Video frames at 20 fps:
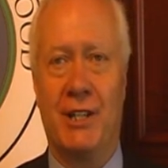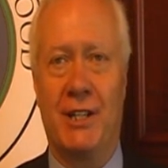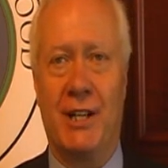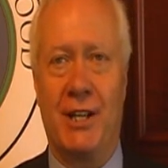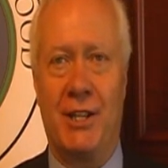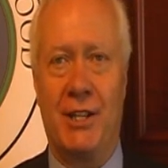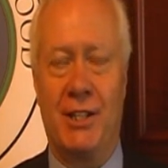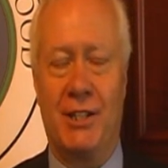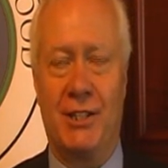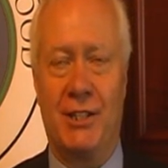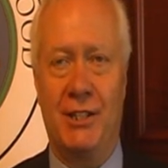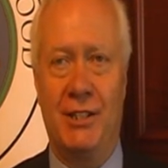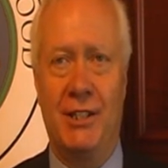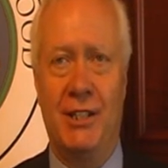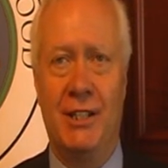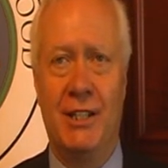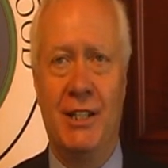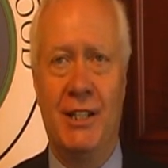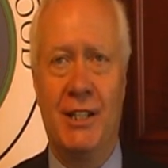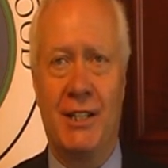And I think the
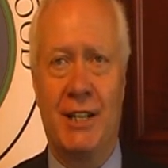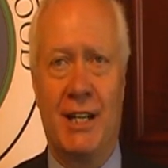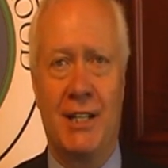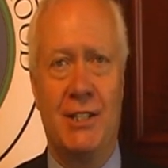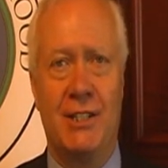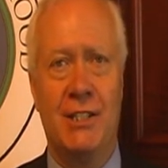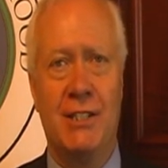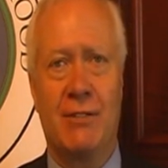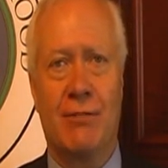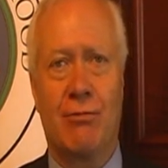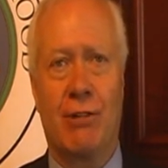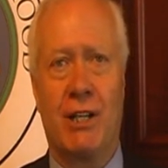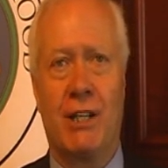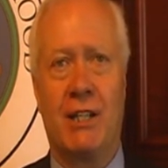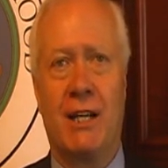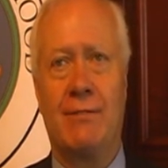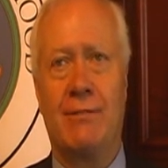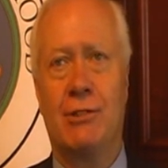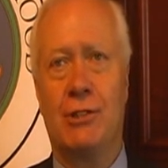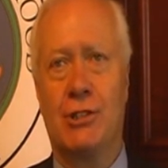idea of Right
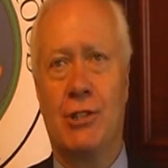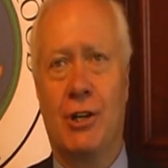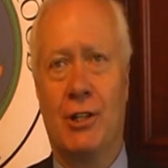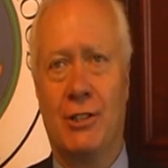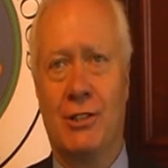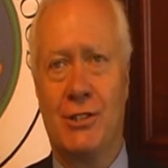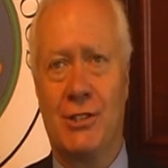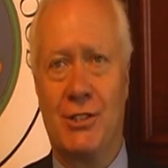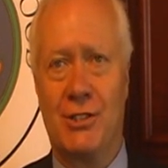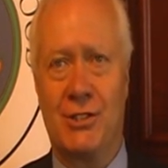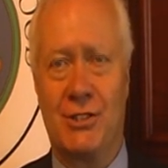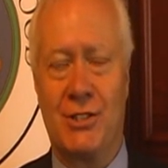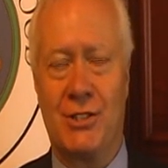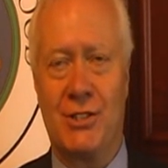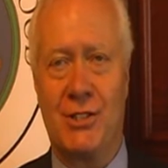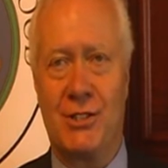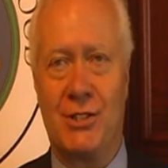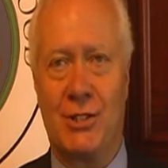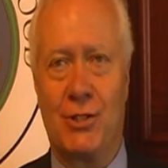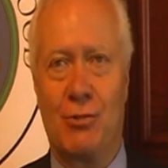Livelihood Colleges
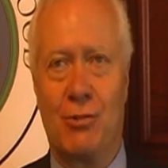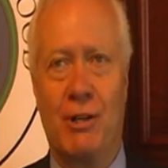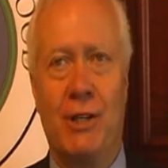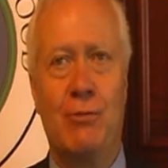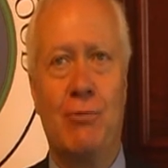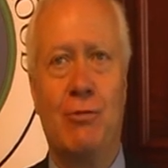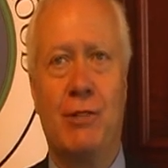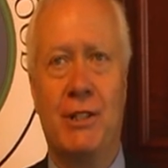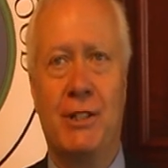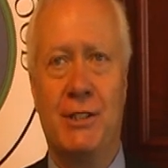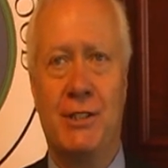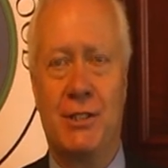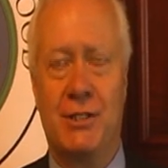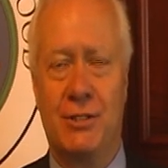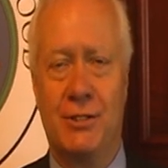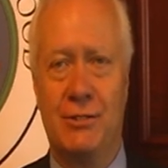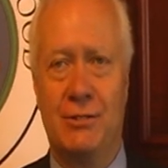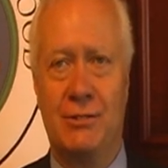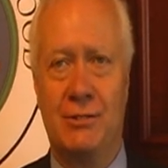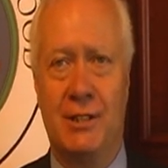is a great way
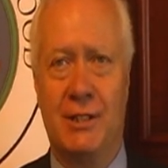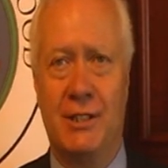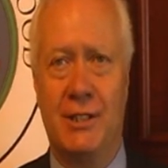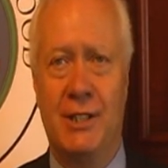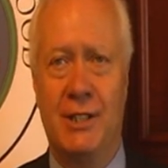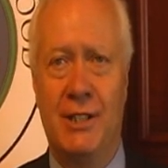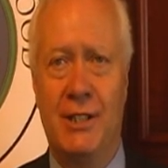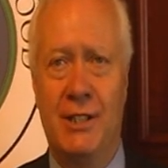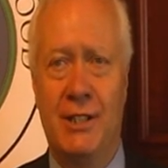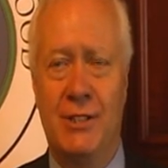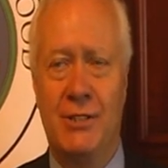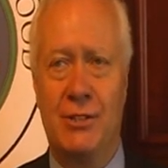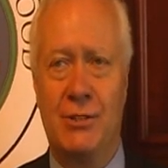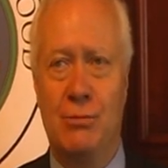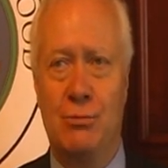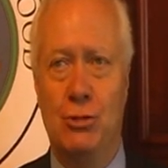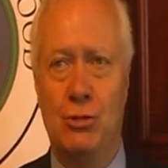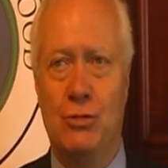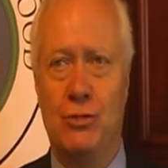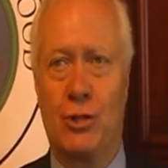to
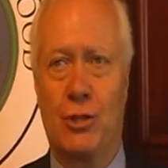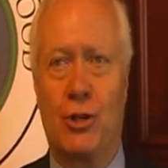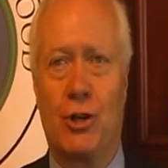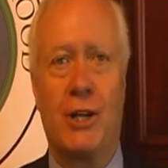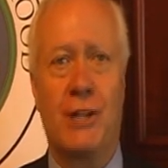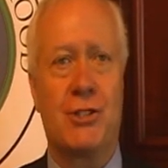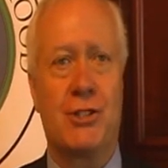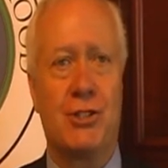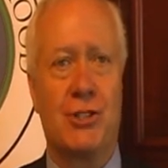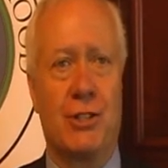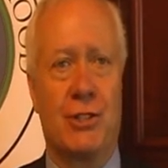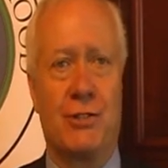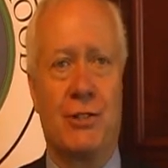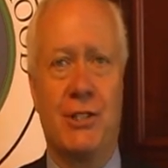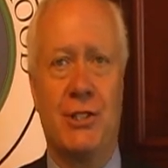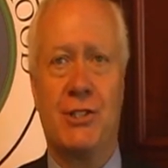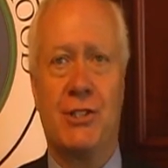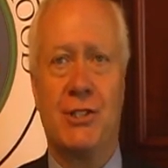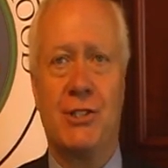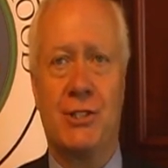move across the
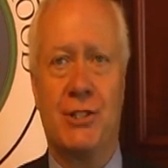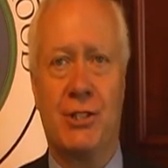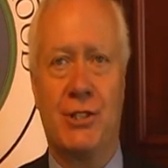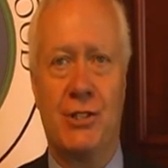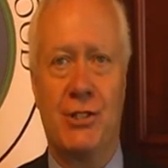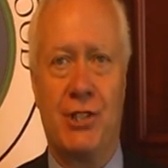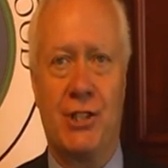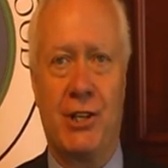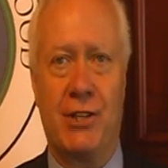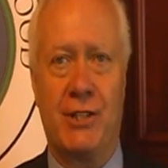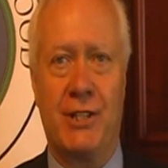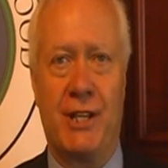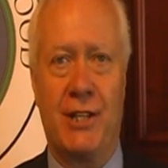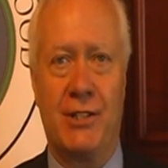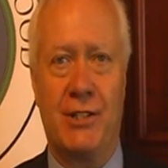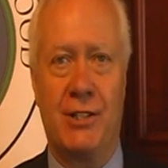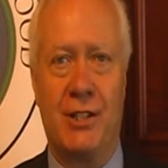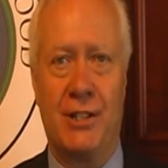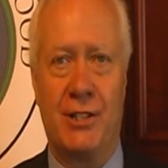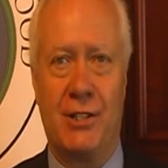generations and to share that
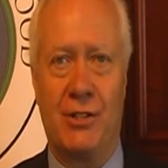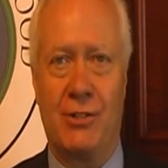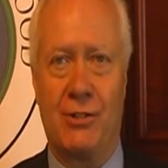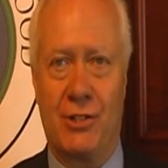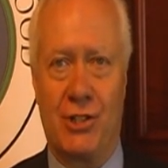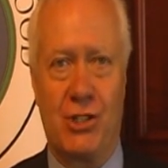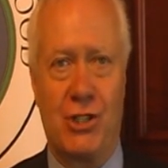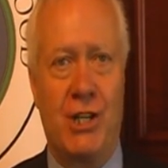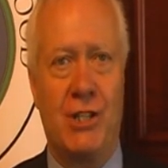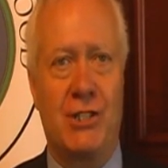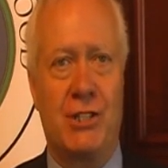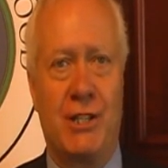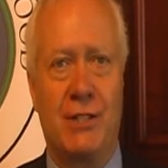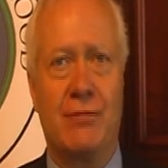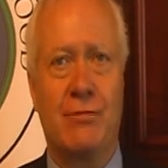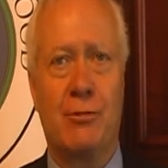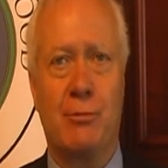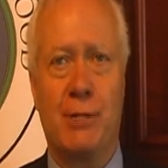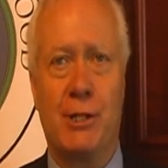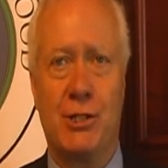or exchange that
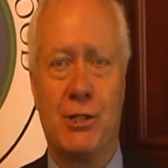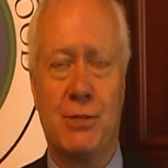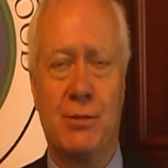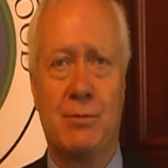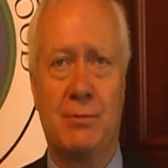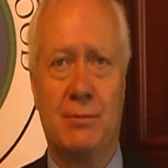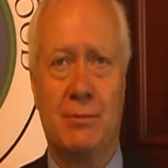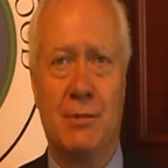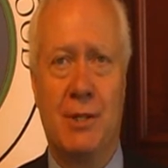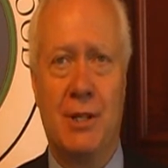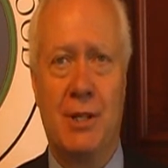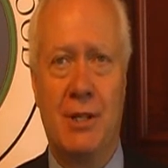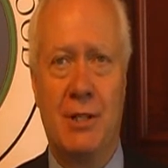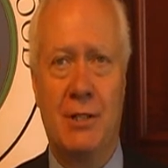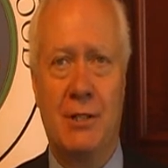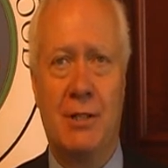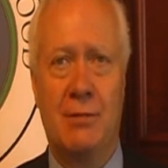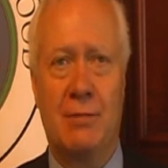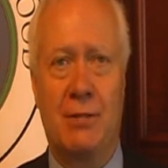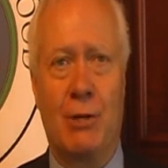information.
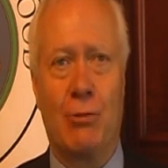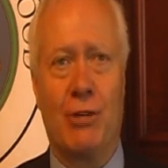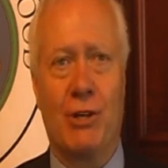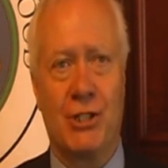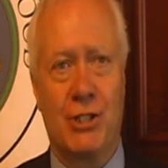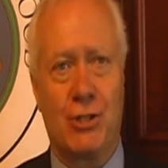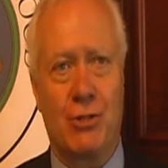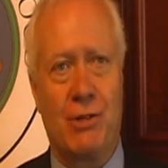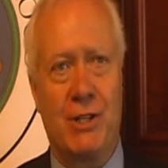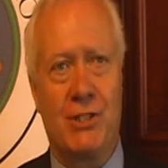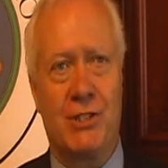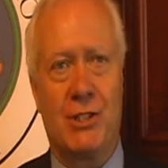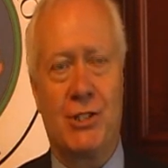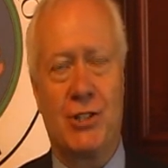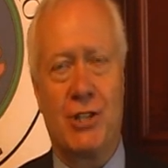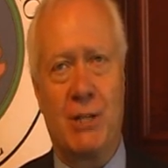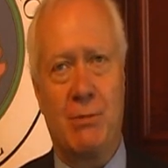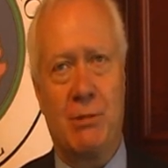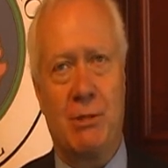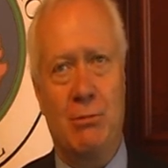But I want to stress it's
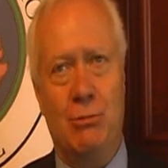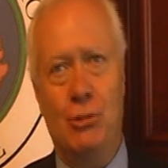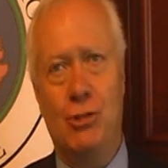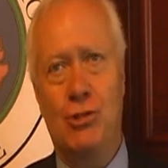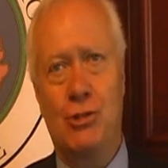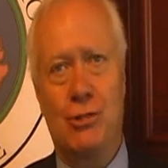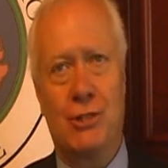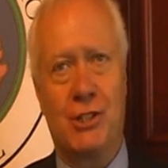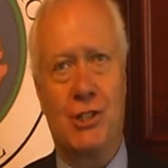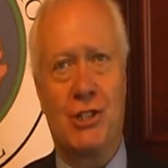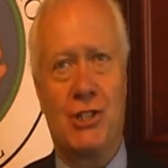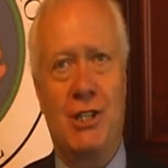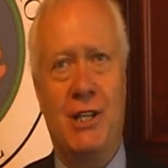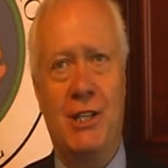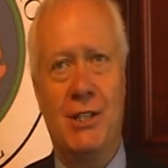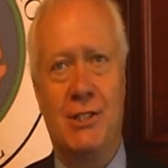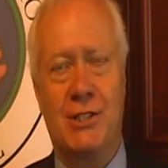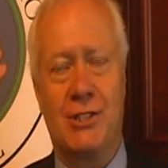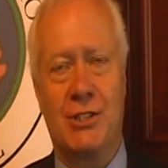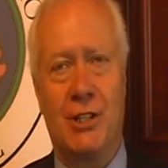got to be a mutual
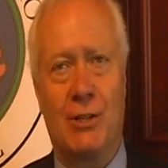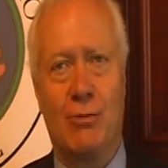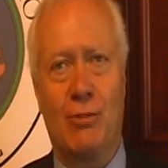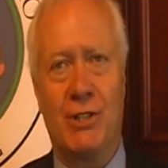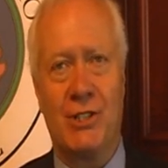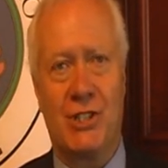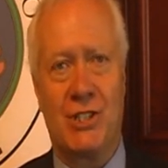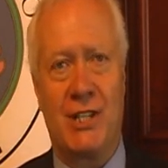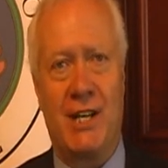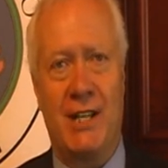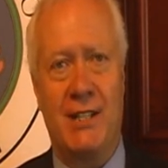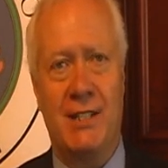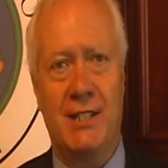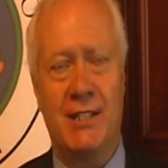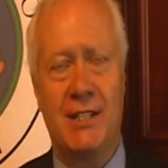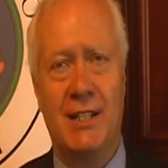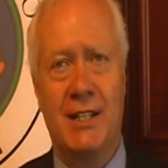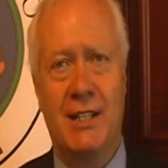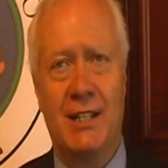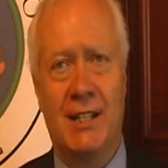exchange. It's not one-sided.